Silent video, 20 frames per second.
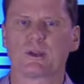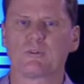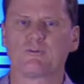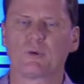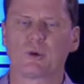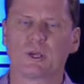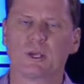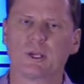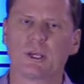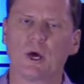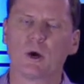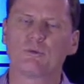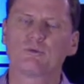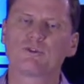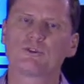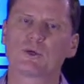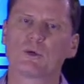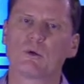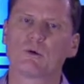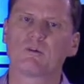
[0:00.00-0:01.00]
if we go
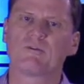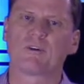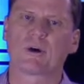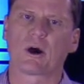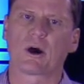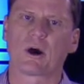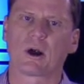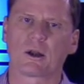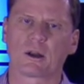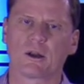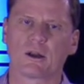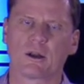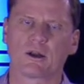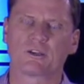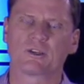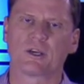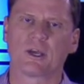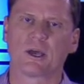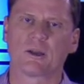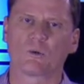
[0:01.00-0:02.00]
to it with our heart in our
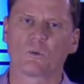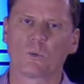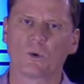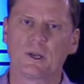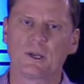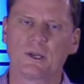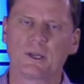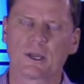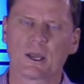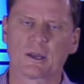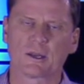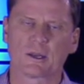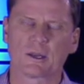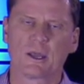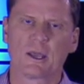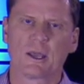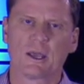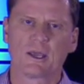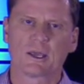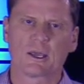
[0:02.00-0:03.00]
tent, we can,
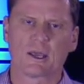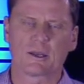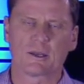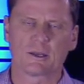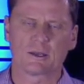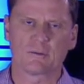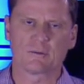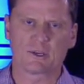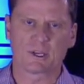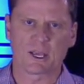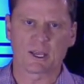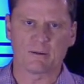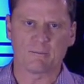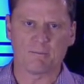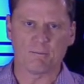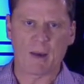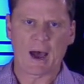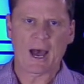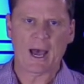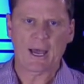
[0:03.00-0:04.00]
can, can
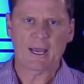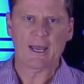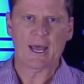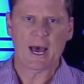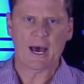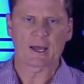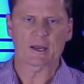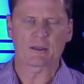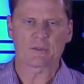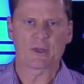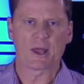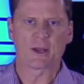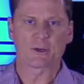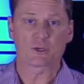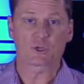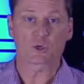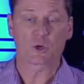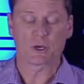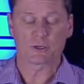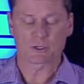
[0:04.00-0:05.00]
mine out of that
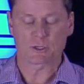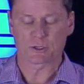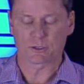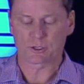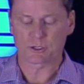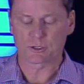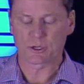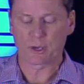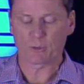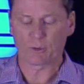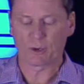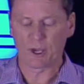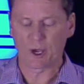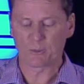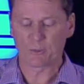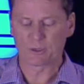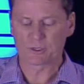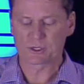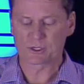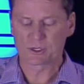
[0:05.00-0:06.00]
treasures that will
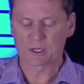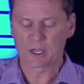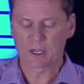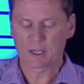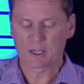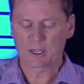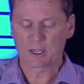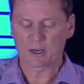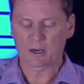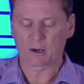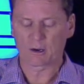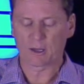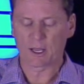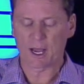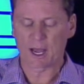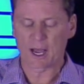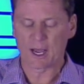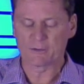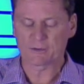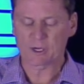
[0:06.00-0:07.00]
help us in our
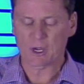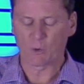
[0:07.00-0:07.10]
lives.